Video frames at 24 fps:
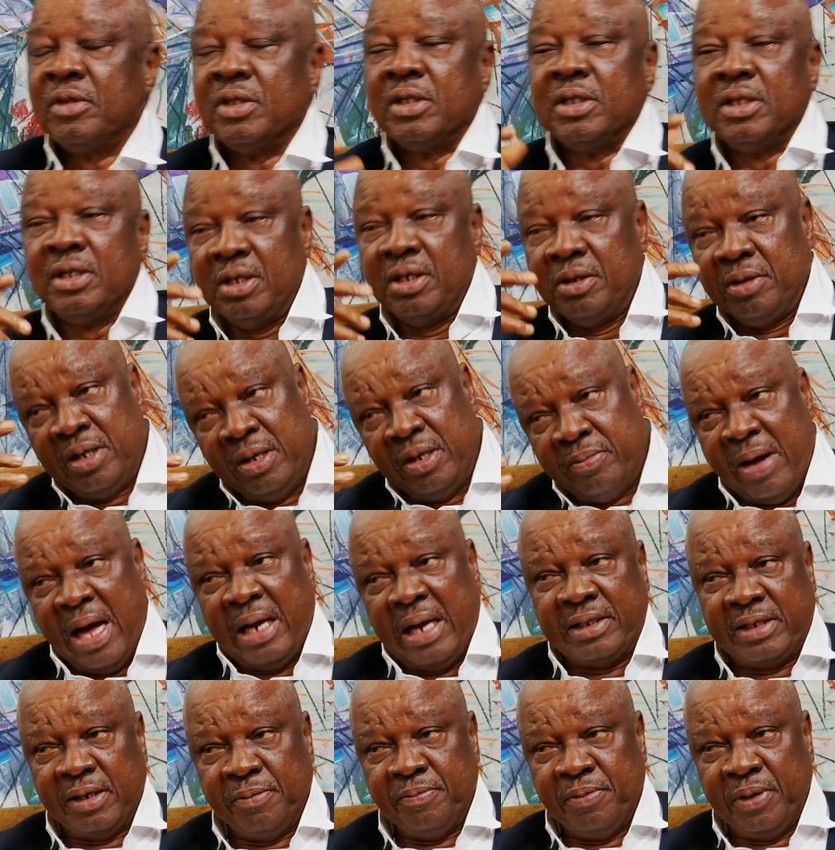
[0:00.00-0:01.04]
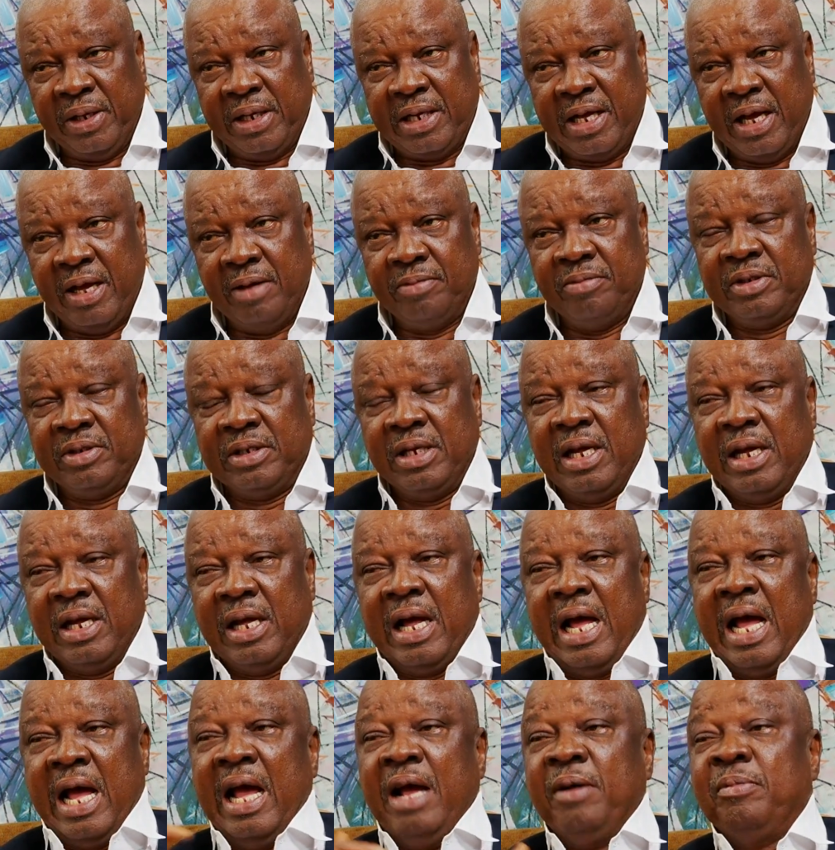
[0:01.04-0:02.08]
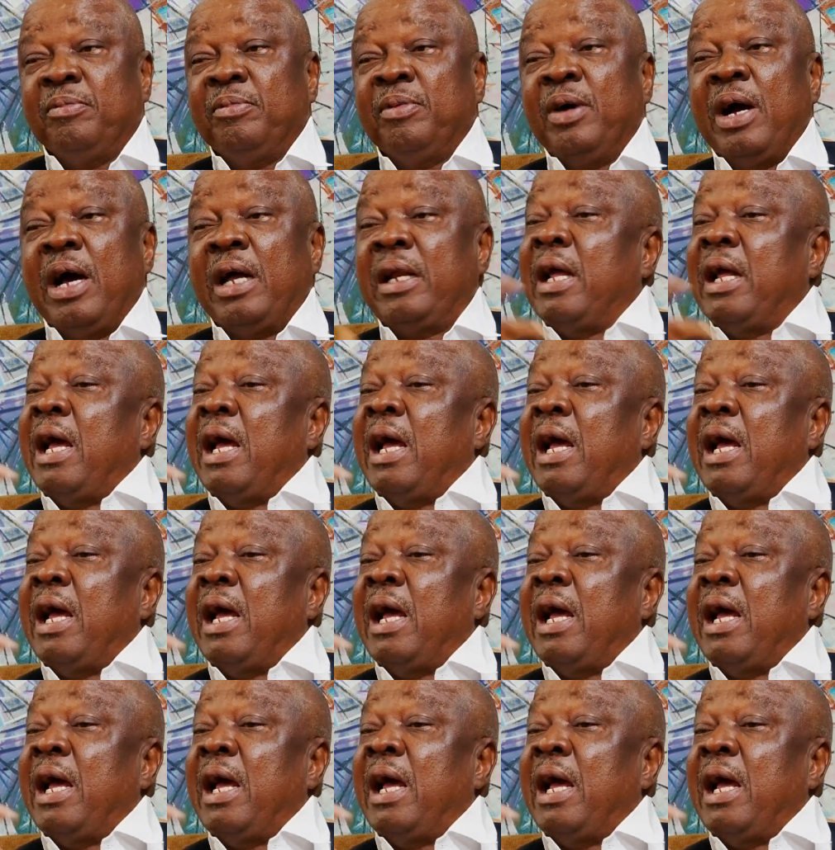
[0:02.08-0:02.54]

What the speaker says: the man simply came and said, I am Buhari,